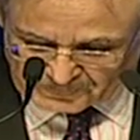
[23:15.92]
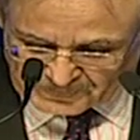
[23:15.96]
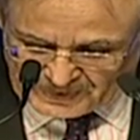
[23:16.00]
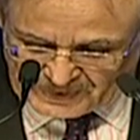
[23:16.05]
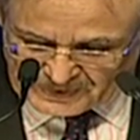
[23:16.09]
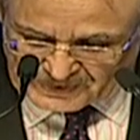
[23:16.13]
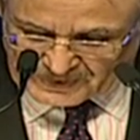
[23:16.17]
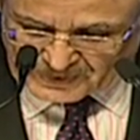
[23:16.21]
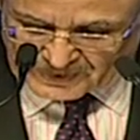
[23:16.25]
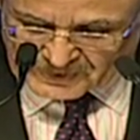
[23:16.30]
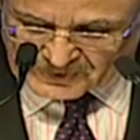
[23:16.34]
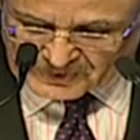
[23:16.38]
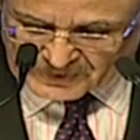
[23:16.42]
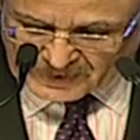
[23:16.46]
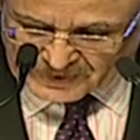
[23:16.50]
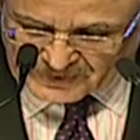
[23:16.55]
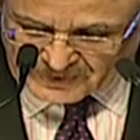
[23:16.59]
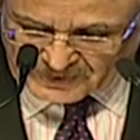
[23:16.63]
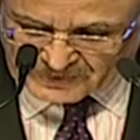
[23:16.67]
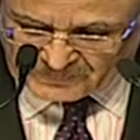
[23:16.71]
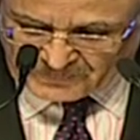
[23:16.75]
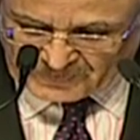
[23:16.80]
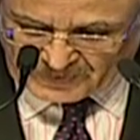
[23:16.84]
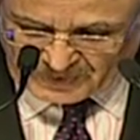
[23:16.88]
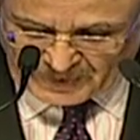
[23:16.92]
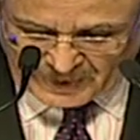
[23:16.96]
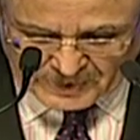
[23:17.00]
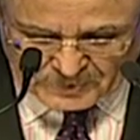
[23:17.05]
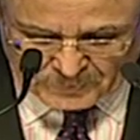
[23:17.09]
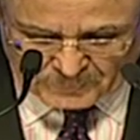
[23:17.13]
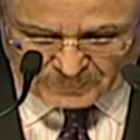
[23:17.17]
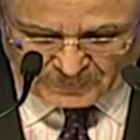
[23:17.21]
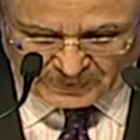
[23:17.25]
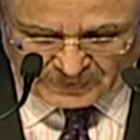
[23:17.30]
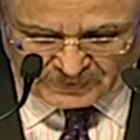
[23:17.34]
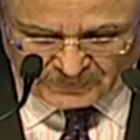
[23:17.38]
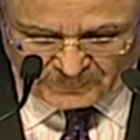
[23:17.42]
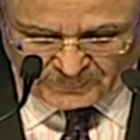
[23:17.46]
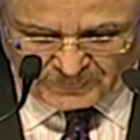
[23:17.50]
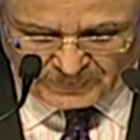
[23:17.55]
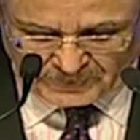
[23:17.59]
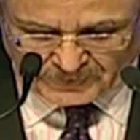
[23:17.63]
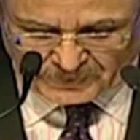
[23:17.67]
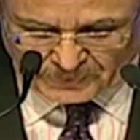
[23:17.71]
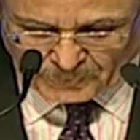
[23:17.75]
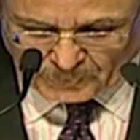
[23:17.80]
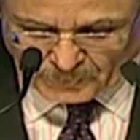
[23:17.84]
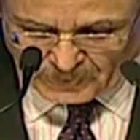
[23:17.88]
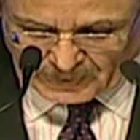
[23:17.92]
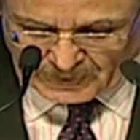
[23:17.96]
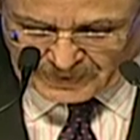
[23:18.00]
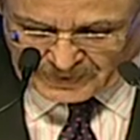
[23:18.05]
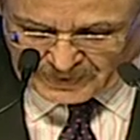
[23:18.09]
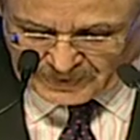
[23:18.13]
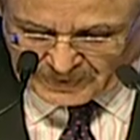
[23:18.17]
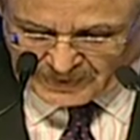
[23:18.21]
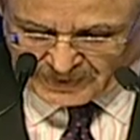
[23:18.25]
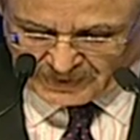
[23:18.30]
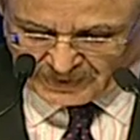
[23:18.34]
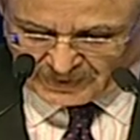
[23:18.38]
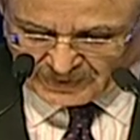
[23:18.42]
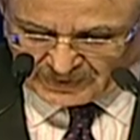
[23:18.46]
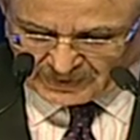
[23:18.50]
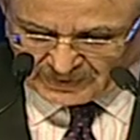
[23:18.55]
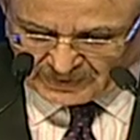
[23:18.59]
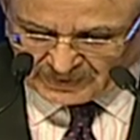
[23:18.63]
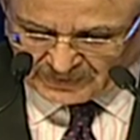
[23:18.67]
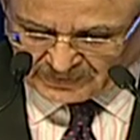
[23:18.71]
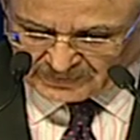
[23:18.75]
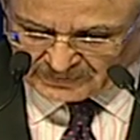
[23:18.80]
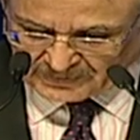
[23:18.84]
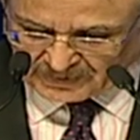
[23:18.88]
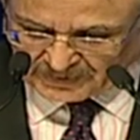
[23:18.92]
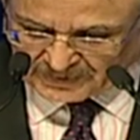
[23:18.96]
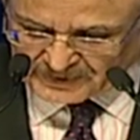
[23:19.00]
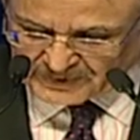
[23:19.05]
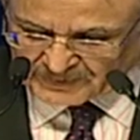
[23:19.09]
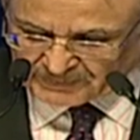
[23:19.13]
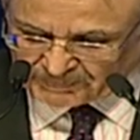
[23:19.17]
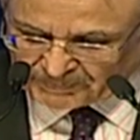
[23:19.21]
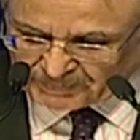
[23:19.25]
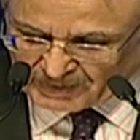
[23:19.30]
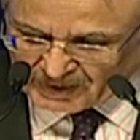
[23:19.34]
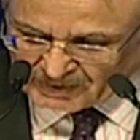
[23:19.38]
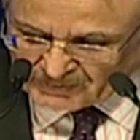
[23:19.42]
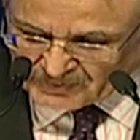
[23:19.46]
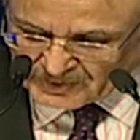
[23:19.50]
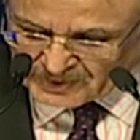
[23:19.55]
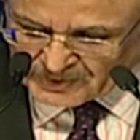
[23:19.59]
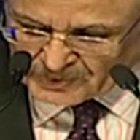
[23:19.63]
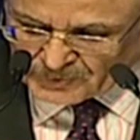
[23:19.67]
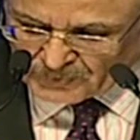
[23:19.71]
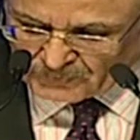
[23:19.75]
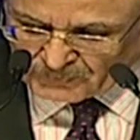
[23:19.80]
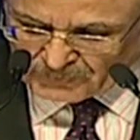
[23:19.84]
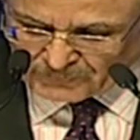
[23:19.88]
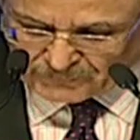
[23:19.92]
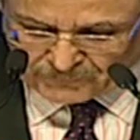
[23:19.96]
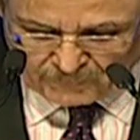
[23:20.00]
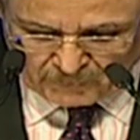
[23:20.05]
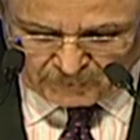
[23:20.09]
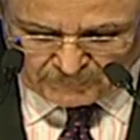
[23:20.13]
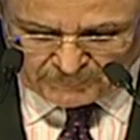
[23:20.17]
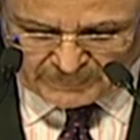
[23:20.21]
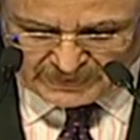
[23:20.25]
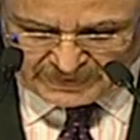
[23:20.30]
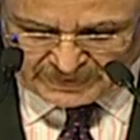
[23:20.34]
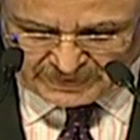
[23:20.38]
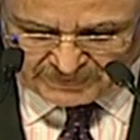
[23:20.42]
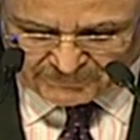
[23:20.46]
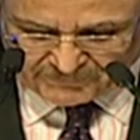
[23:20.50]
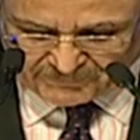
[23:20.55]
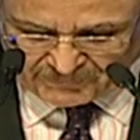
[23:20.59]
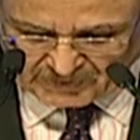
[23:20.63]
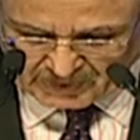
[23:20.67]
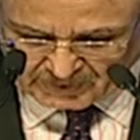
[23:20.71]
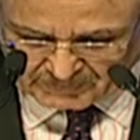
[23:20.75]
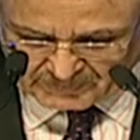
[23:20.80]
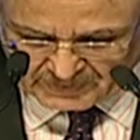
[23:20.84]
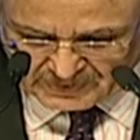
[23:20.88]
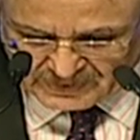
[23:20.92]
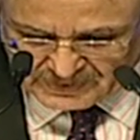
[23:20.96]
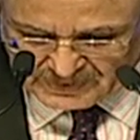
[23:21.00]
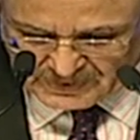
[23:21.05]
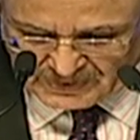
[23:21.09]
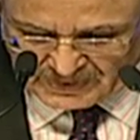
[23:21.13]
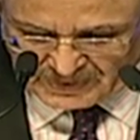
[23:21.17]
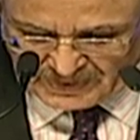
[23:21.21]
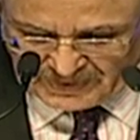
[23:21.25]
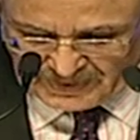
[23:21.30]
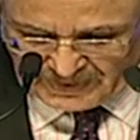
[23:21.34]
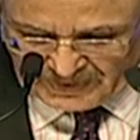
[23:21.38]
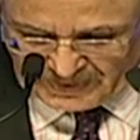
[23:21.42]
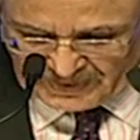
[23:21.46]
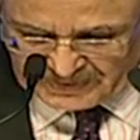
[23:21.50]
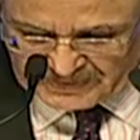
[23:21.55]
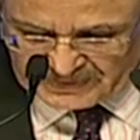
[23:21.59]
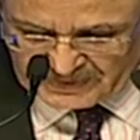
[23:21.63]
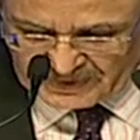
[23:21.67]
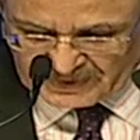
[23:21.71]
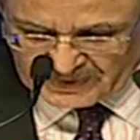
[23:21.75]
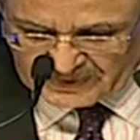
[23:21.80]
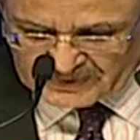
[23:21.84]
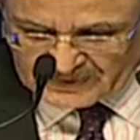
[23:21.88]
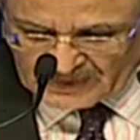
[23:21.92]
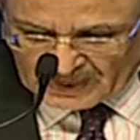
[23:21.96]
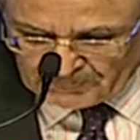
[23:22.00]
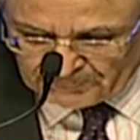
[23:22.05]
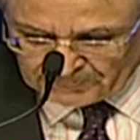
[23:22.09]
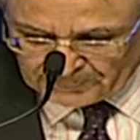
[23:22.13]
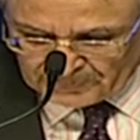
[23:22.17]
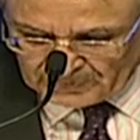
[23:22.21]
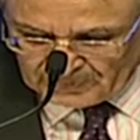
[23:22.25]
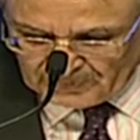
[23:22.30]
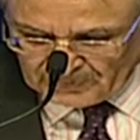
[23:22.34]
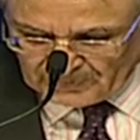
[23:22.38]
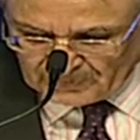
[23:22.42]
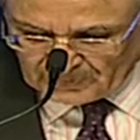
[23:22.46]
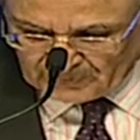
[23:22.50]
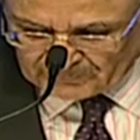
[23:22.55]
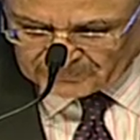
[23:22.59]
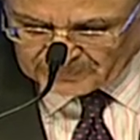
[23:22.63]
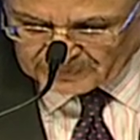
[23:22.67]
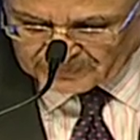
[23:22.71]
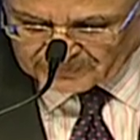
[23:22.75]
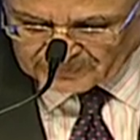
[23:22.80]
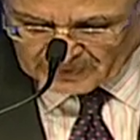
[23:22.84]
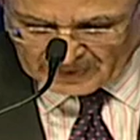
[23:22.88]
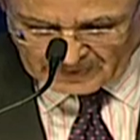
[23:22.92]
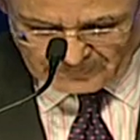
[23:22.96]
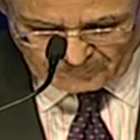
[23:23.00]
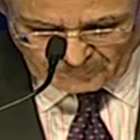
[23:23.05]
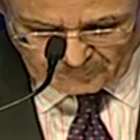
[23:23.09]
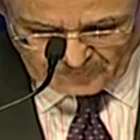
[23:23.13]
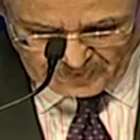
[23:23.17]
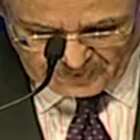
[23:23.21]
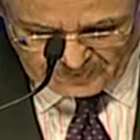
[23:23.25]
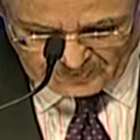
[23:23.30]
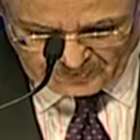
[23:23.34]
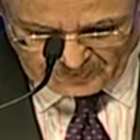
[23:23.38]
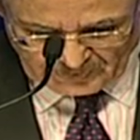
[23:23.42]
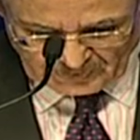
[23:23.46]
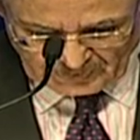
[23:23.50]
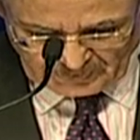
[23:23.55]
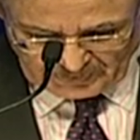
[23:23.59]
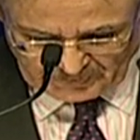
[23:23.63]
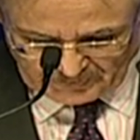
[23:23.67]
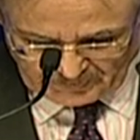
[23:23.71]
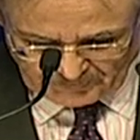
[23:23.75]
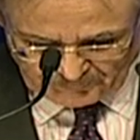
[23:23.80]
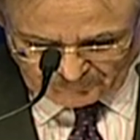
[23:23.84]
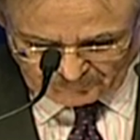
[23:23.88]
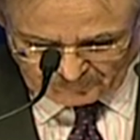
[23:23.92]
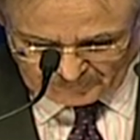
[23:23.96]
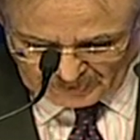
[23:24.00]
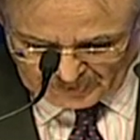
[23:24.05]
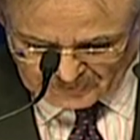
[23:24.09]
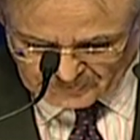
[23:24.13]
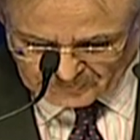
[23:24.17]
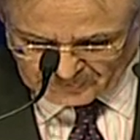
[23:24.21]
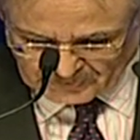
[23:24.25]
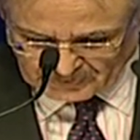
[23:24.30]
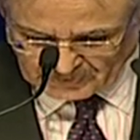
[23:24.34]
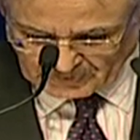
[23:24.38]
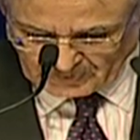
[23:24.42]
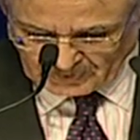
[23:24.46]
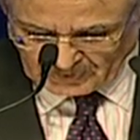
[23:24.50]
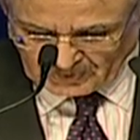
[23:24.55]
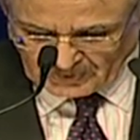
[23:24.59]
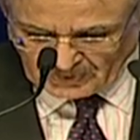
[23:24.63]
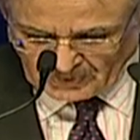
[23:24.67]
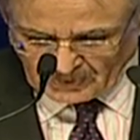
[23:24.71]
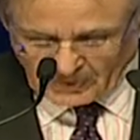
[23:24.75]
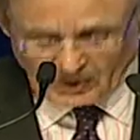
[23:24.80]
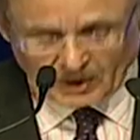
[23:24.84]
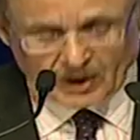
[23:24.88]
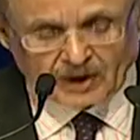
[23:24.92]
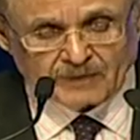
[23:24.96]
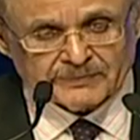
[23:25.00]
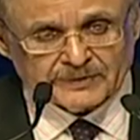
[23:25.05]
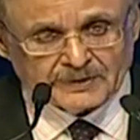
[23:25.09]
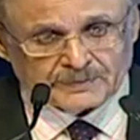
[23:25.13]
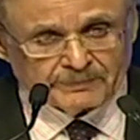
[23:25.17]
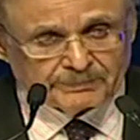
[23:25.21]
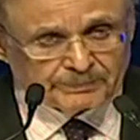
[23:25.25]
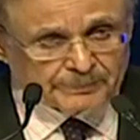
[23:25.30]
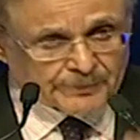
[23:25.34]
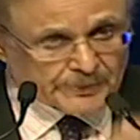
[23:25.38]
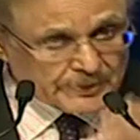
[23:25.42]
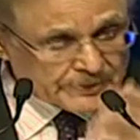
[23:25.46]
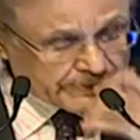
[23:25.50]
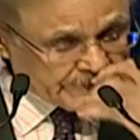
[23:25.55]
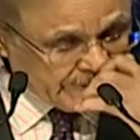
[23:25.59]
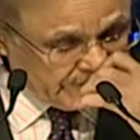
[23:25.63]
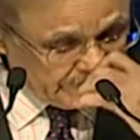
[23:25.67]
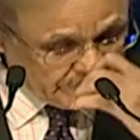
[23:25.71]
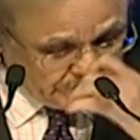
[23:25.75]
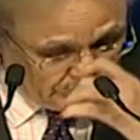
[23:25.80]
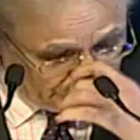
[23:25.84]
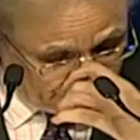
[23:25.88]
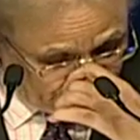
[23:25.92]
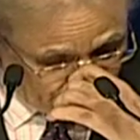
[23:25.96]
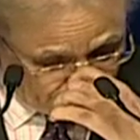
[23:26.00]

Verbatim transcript: extensive engagement with rural India that has empowered over 4 million farmers is an example of the transformational potential of the processed food